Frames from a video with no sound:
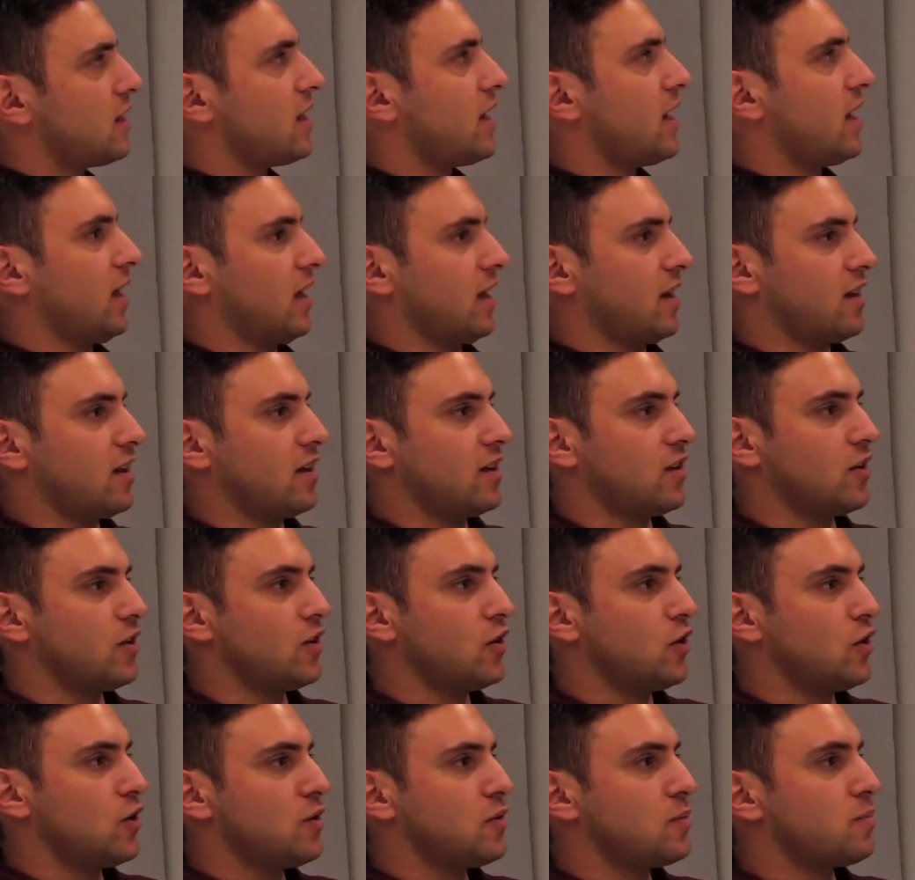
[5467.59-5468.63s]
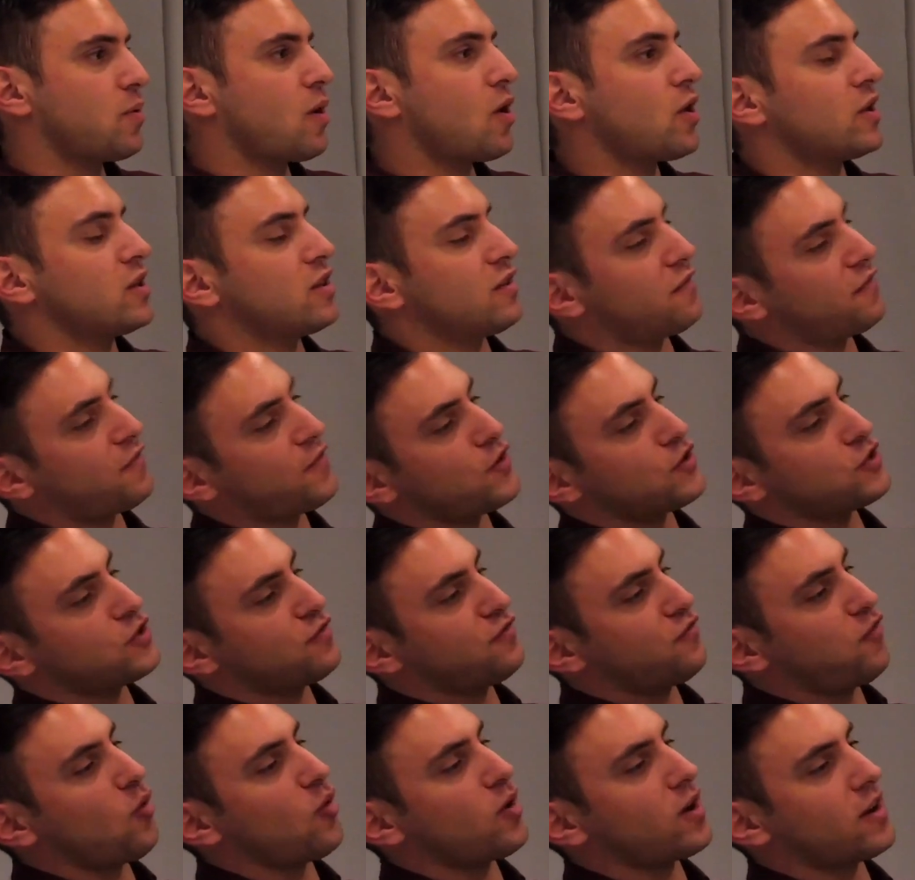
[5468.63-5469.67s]
that like probably the
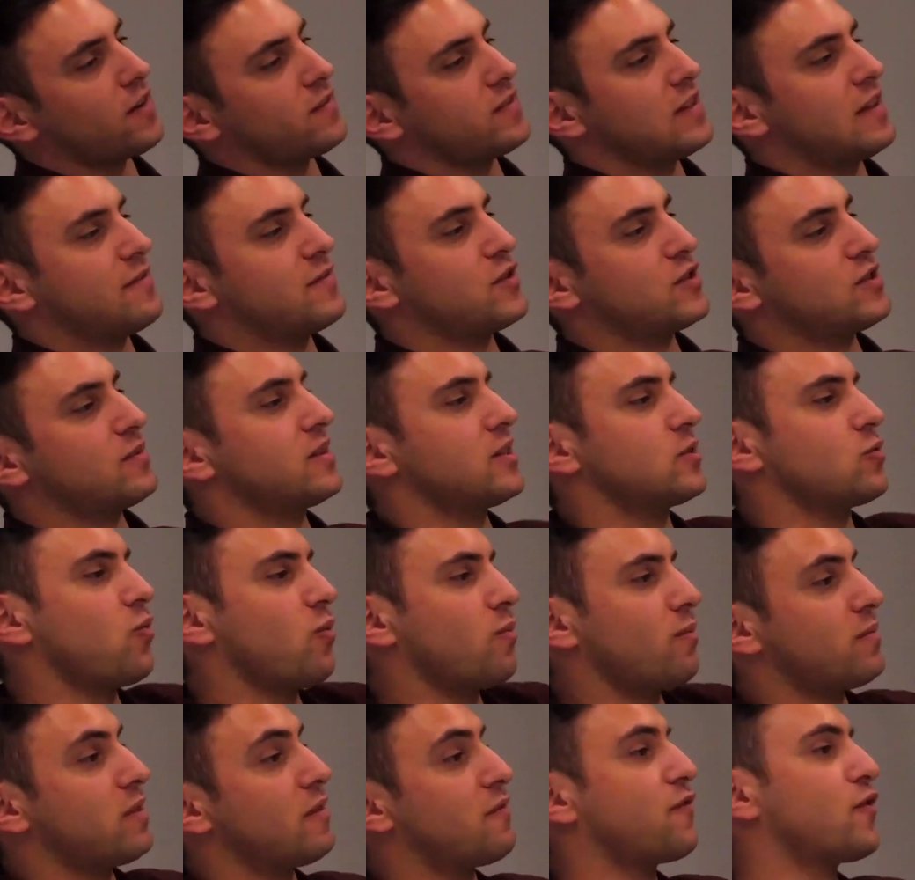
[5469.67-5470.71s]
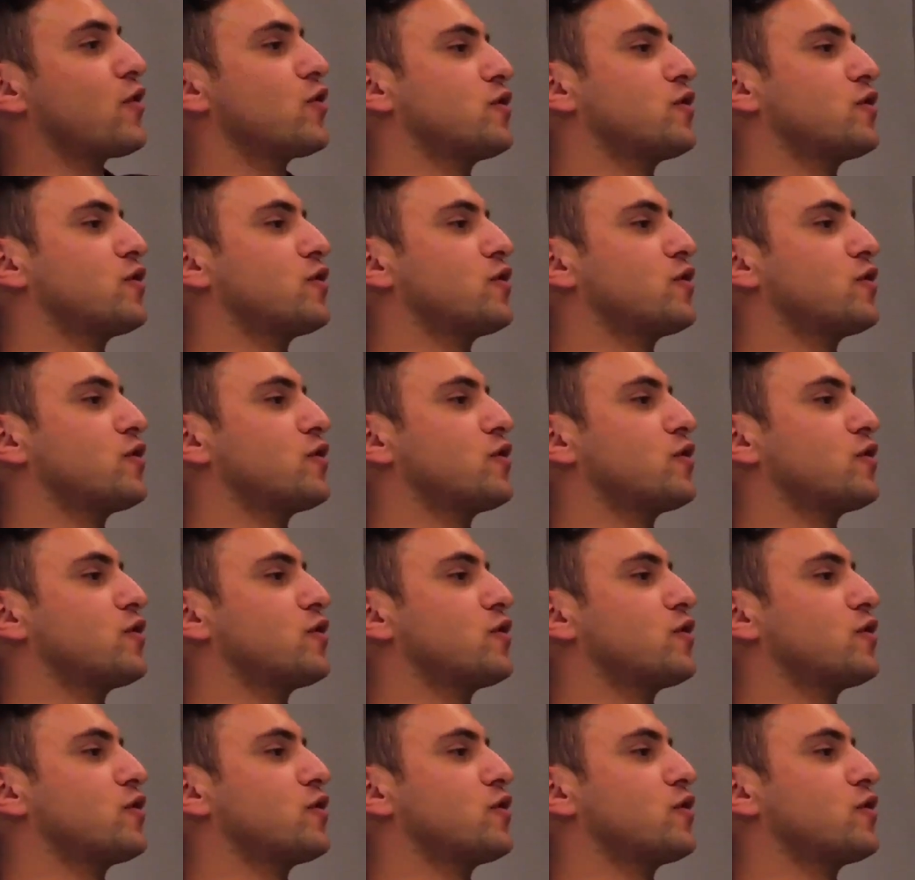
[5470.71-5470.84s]
first fork of the